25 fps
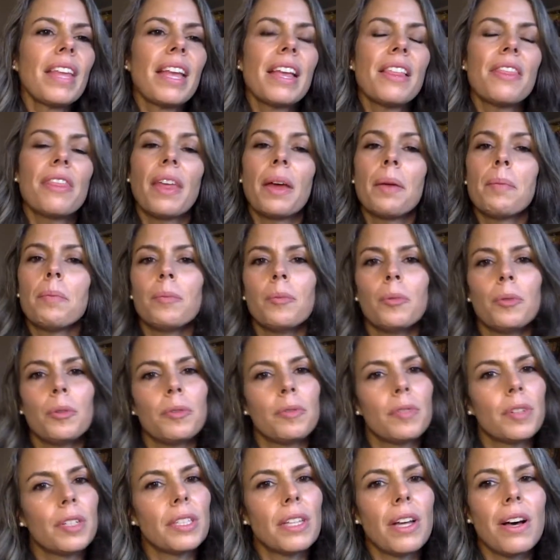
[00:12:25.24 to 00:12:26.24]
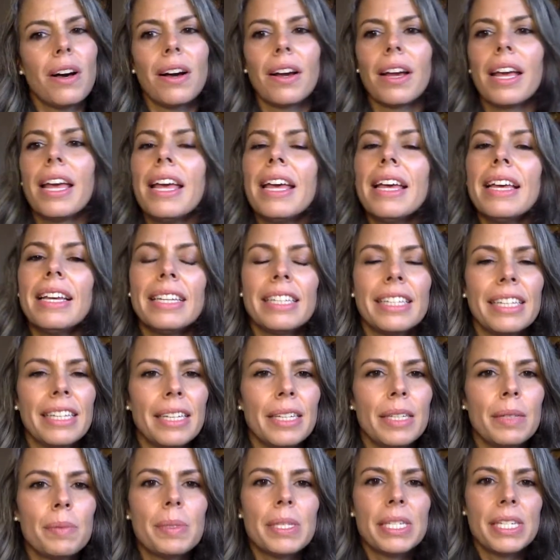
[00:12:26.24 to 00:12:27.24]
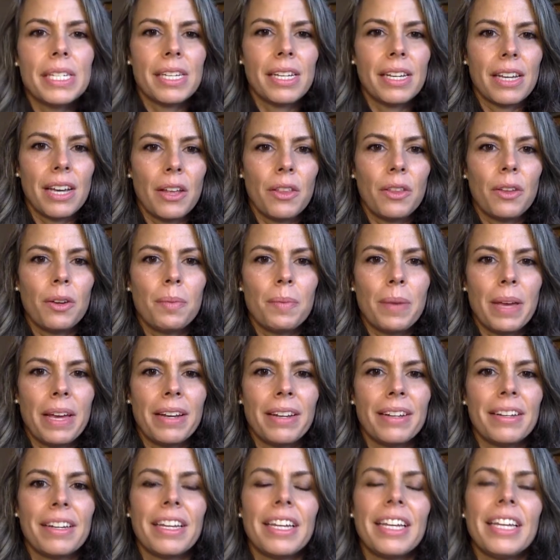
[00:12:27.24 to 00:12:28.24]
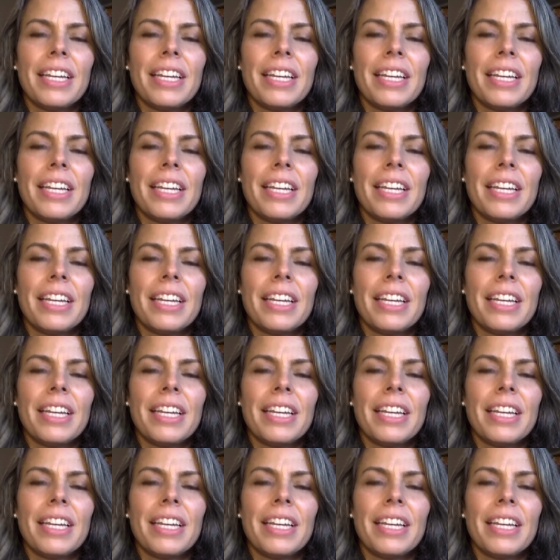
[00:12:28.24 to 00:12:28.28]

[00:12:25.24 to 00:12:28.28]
then move along. Keep seeing other men.